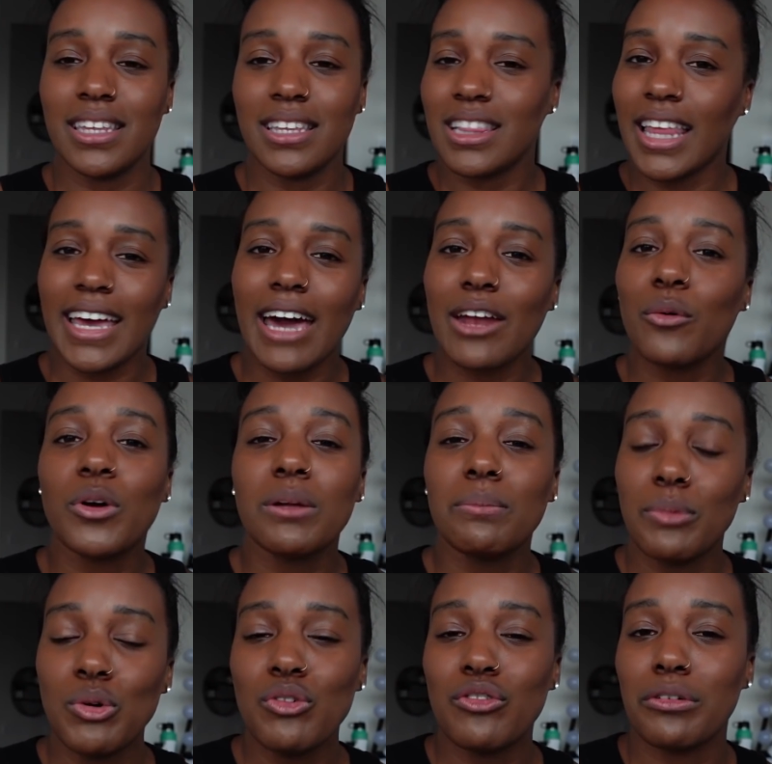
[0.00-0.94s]
like I don't want
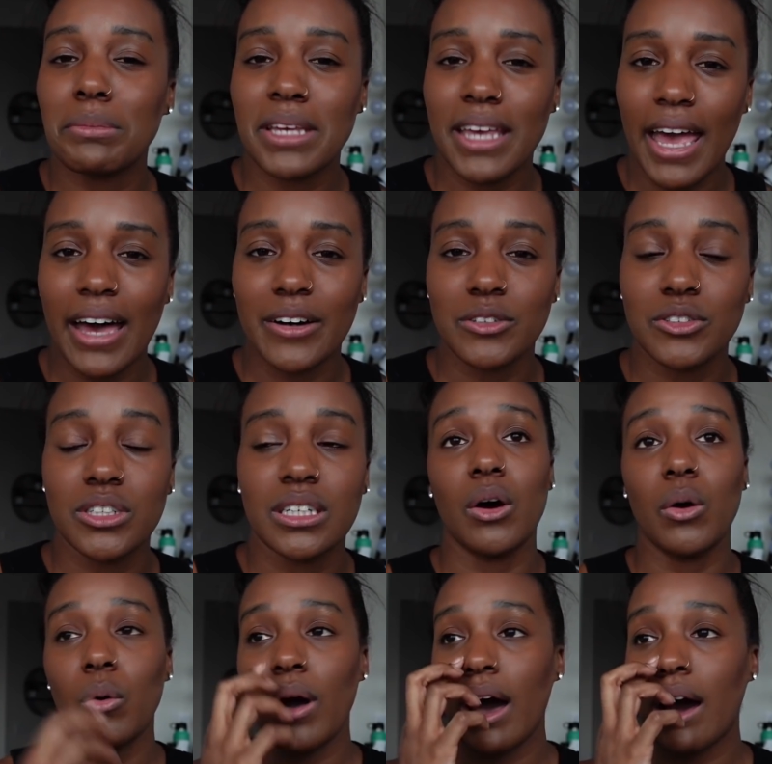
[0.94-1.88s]
to move from the couch.
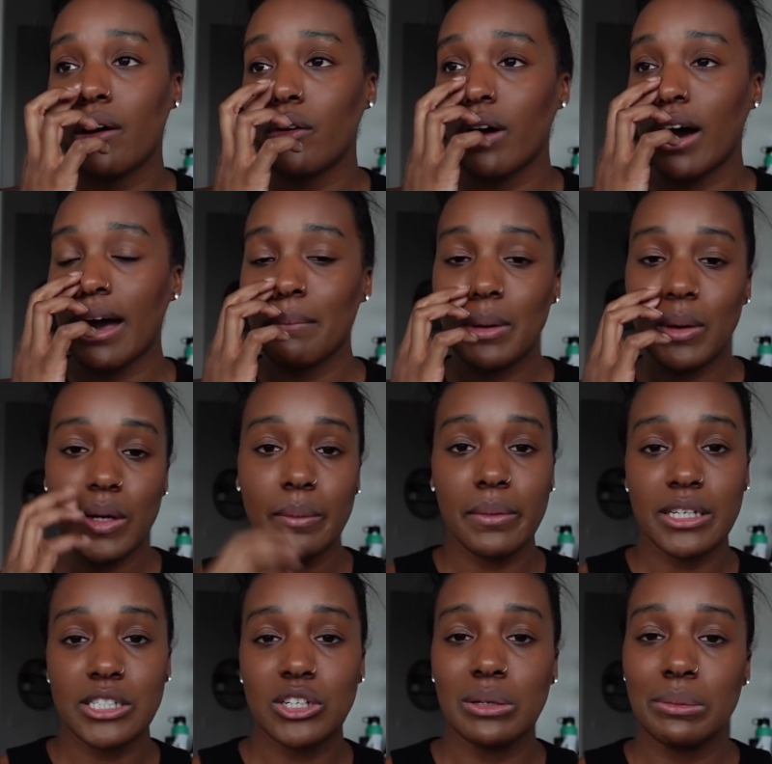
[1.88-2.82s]
So how I'm going to
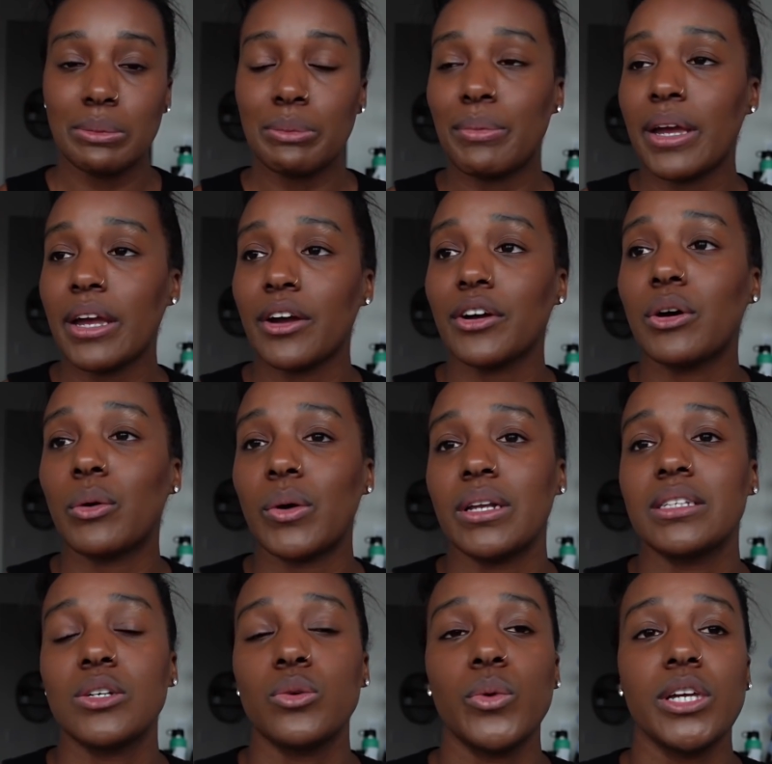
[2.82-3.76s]
mentally prepare
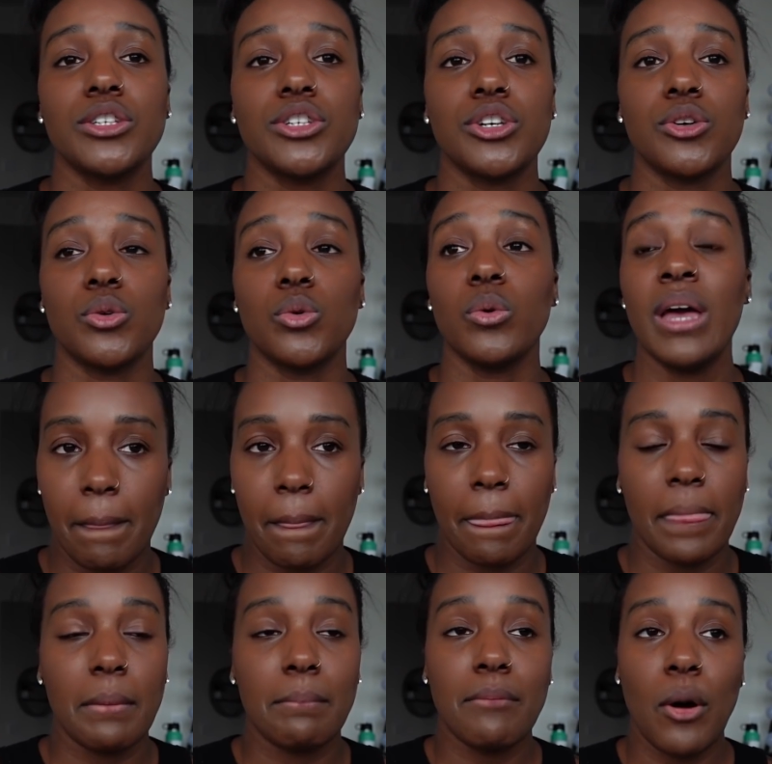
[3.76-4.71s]
going into week 2,
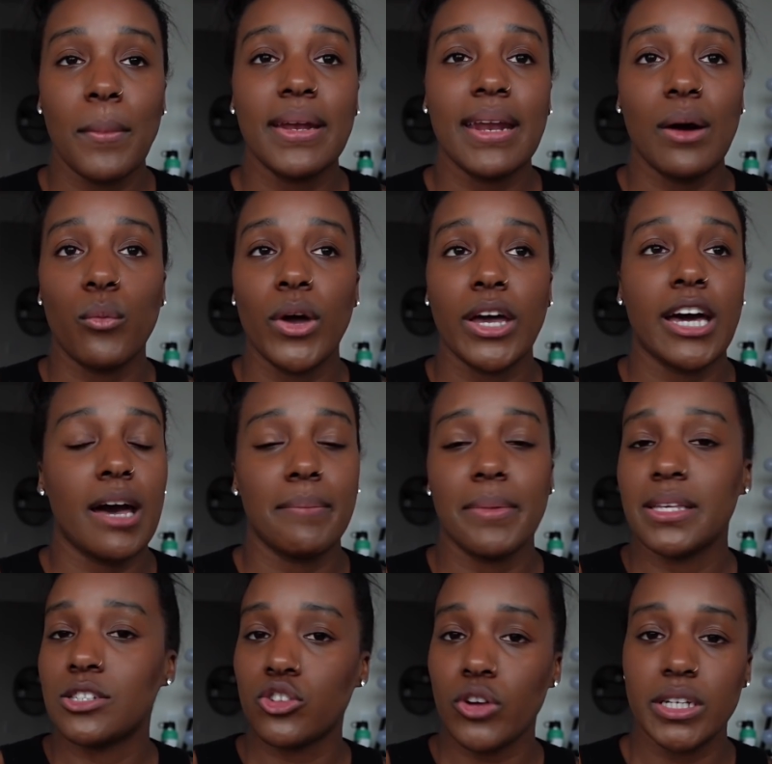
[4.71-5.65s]
the moment I wake
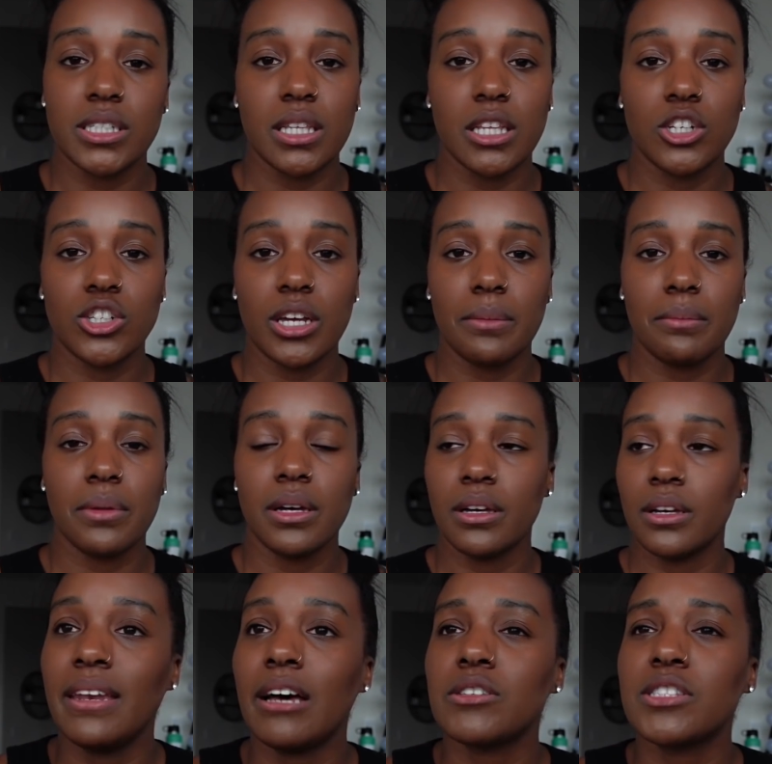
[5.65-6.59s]
up is straight to the gym.
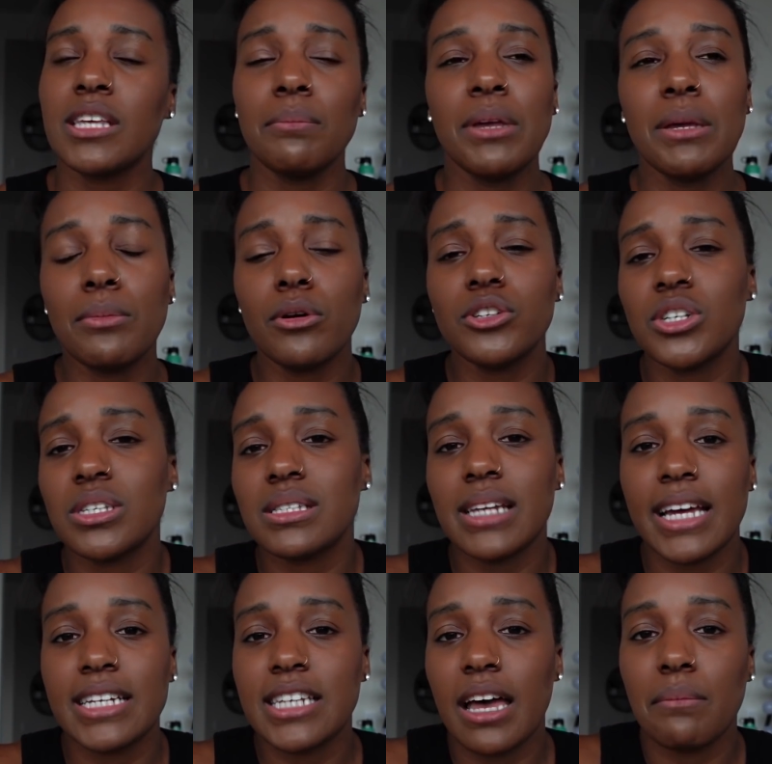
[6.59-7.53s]
Now, some people are just
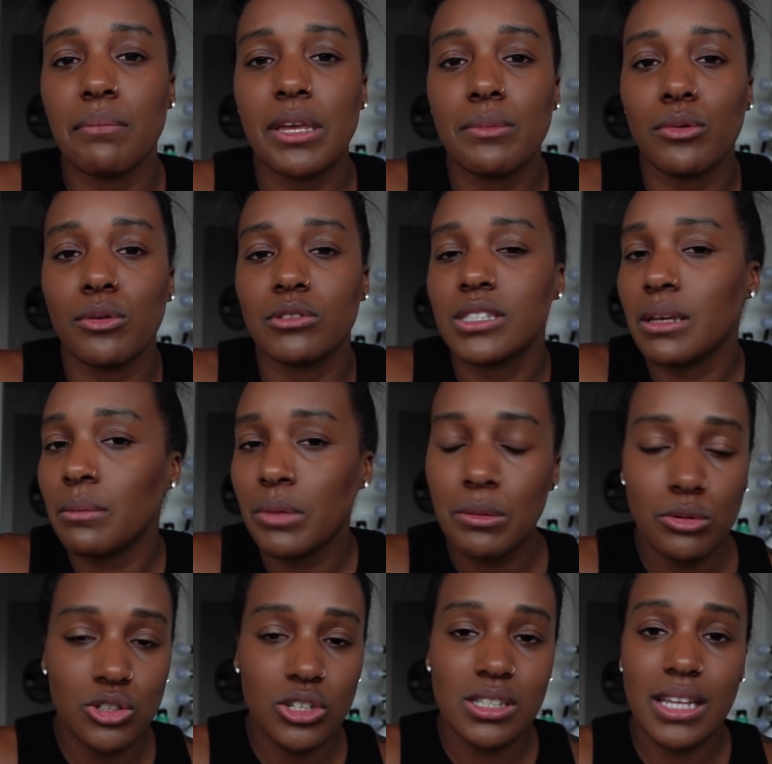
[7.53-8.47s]
nighttime people. Some
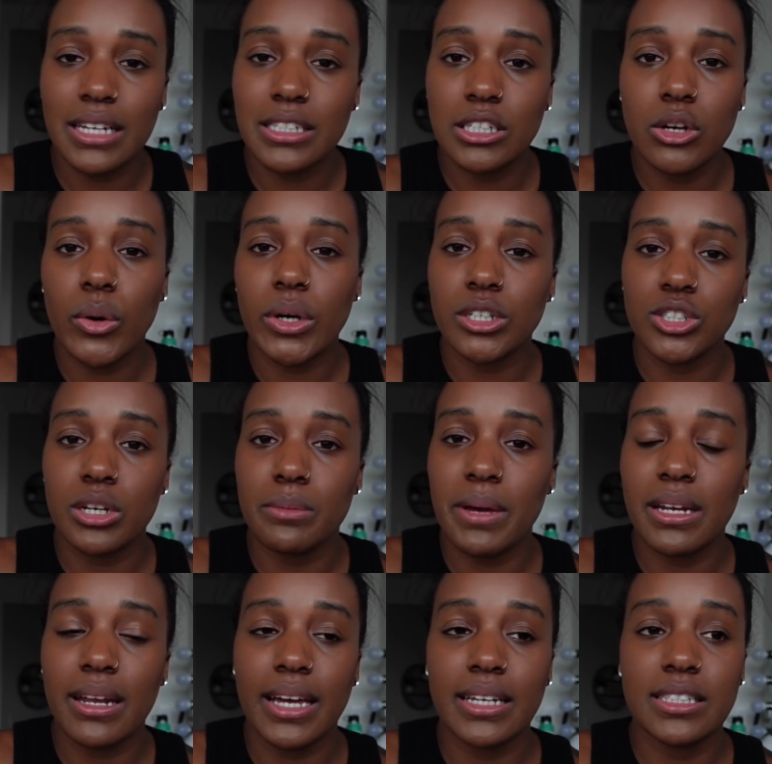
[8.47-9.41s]
people just like to go to the gym
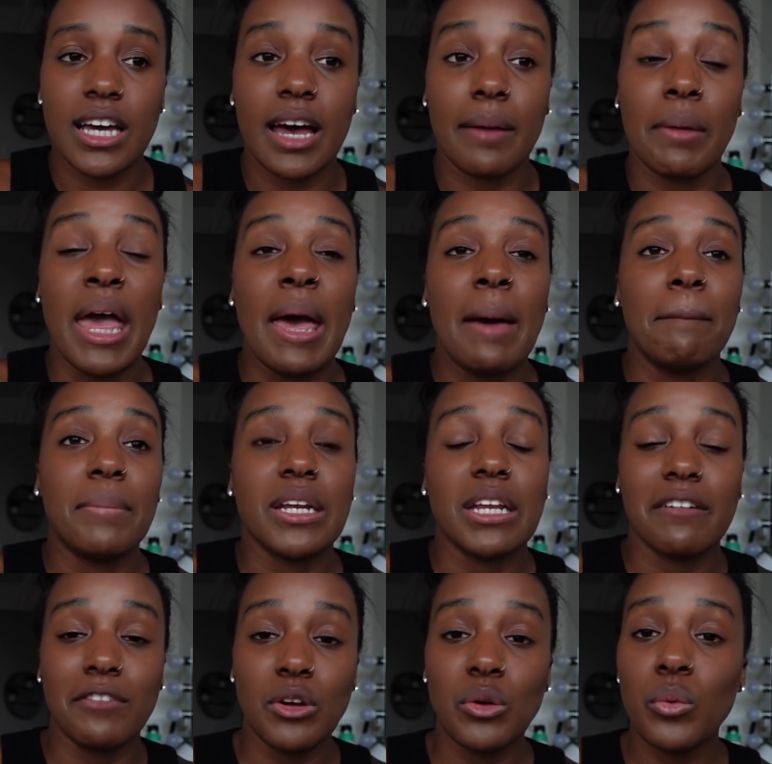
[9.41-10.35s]
at nighttime. But
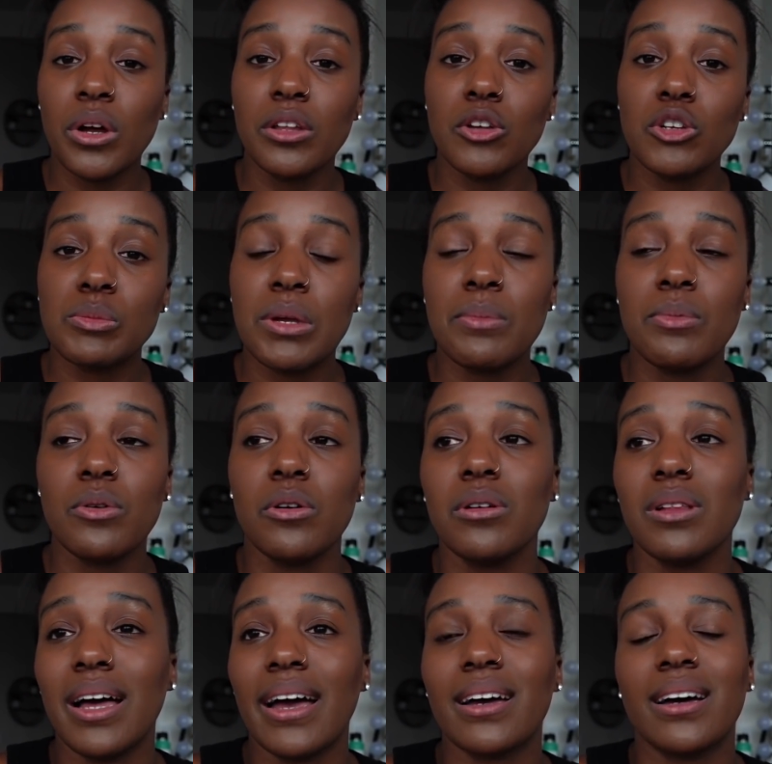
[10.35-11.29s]
if you're one of those people who
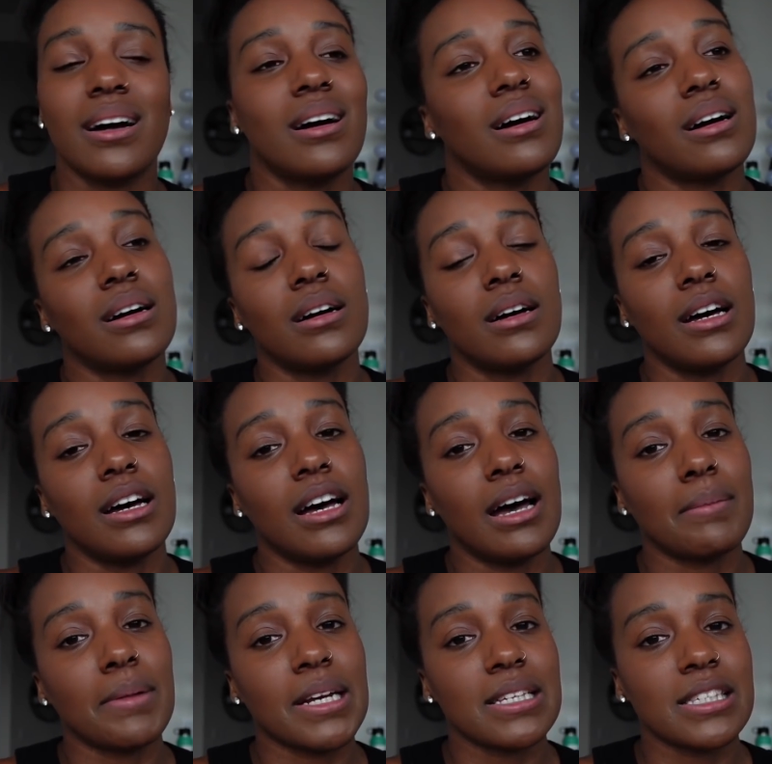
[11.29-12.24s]
are like,
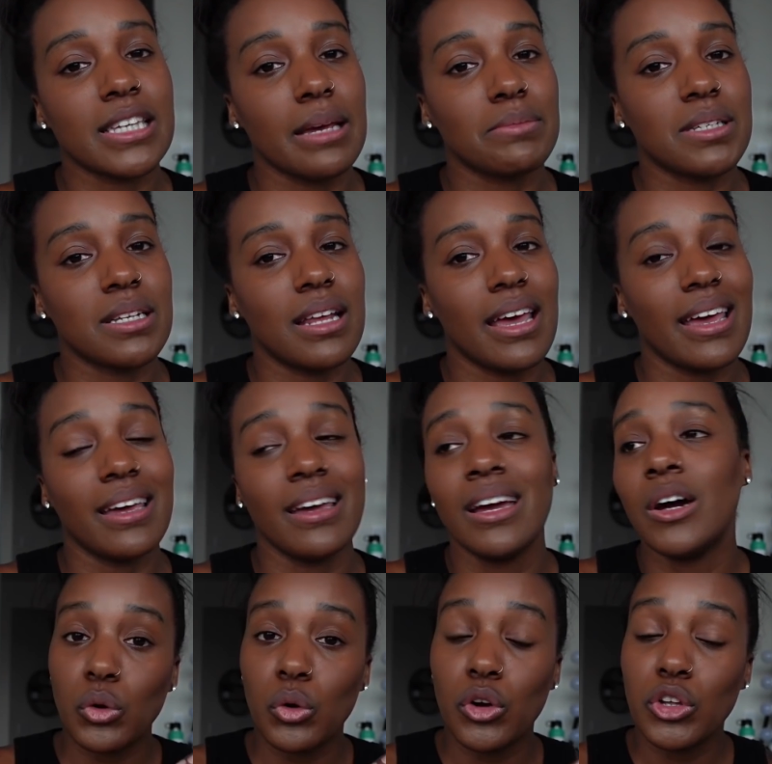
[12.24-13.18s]
I'm going to skip today,
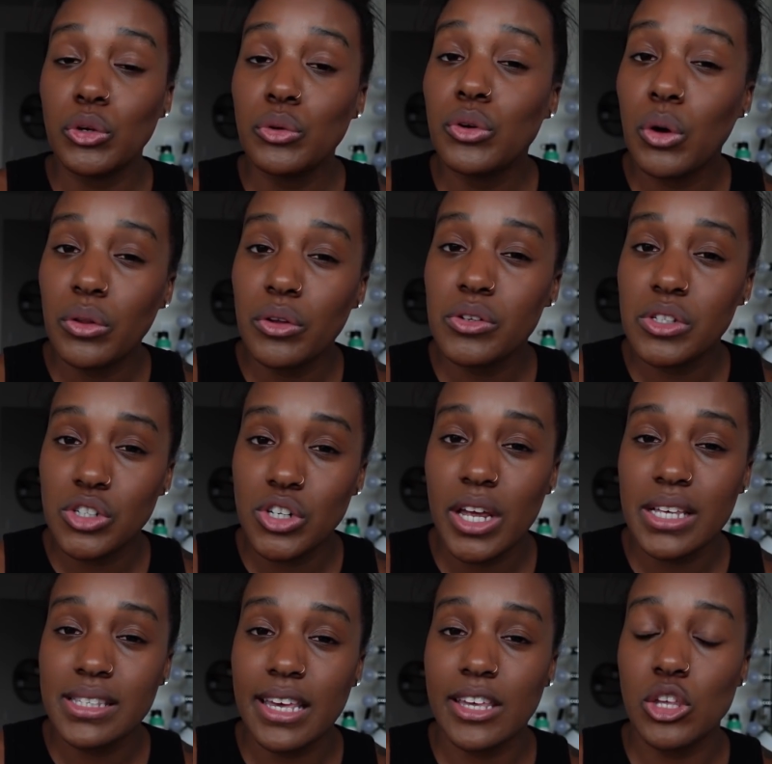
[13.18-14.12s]
or you know there's a
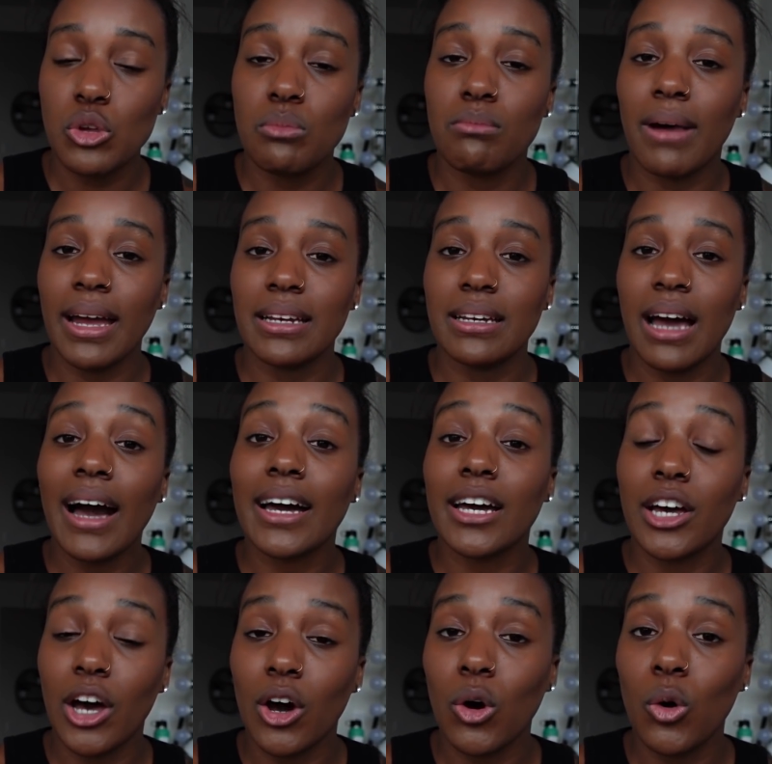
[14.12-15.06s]
chance that you might
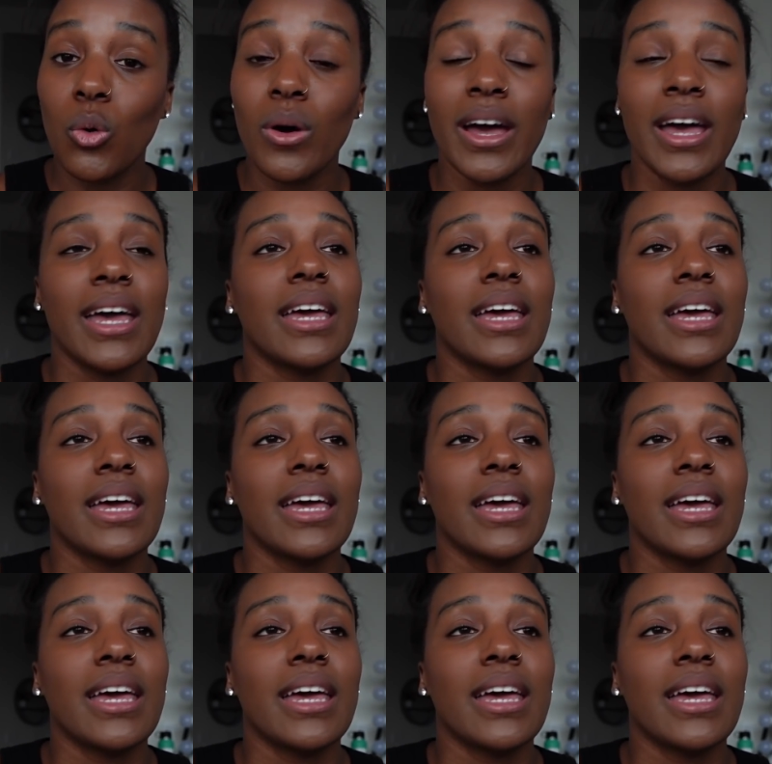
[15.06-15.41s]
not go,